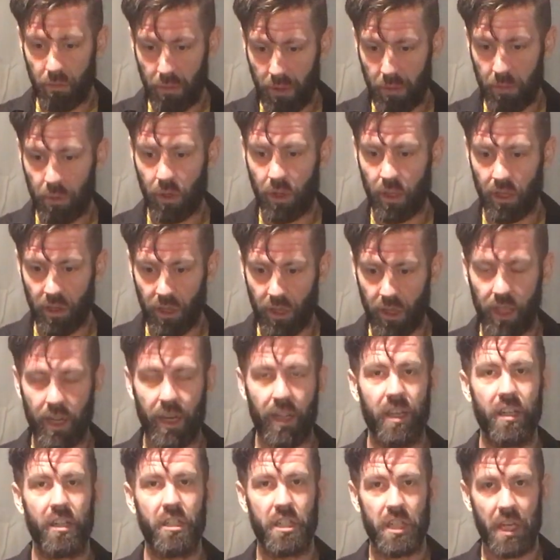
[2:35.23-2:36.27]
People could look at
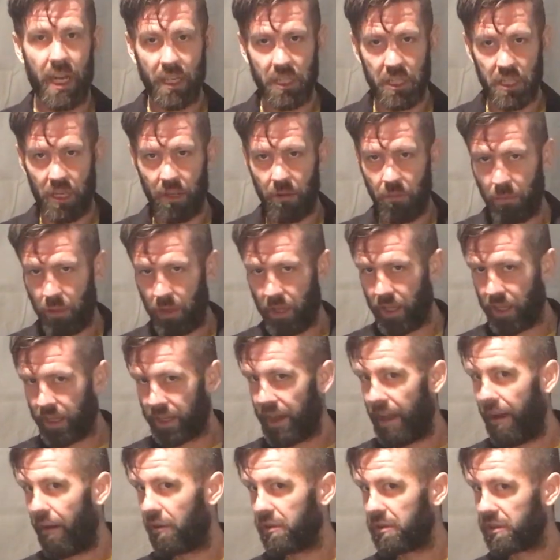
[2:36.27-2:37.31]
it and change it and be like,
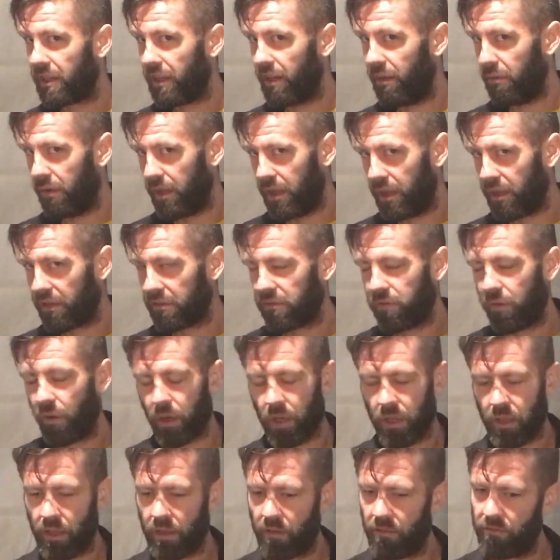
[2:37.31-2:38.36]
now it's going to be this
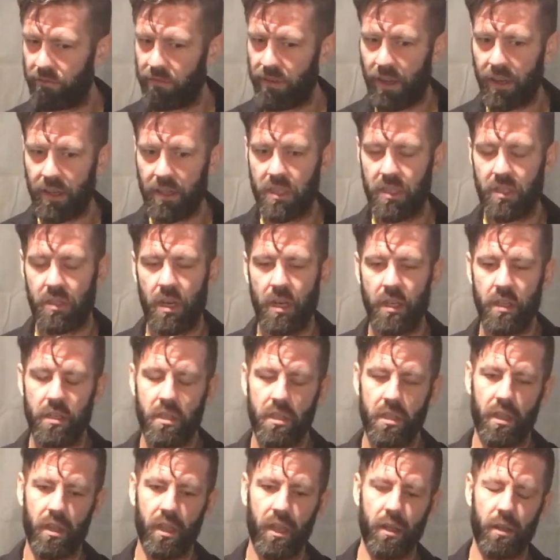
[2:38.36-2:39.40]
form. Very strange
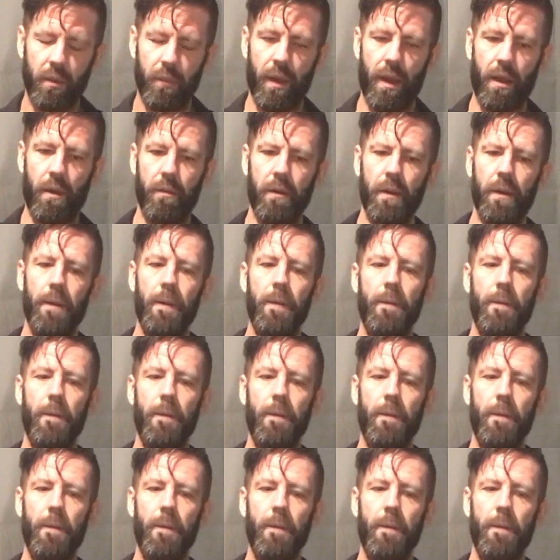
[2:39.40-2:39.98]
to think about.